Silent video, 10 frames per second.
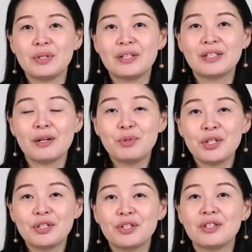is
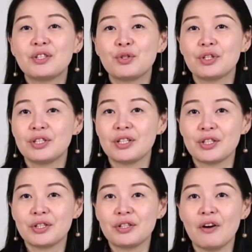subject to the
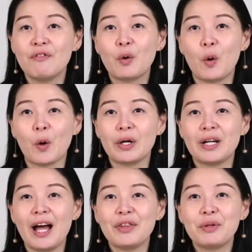jurisdiction of a
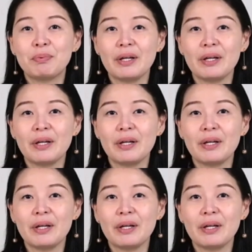court at the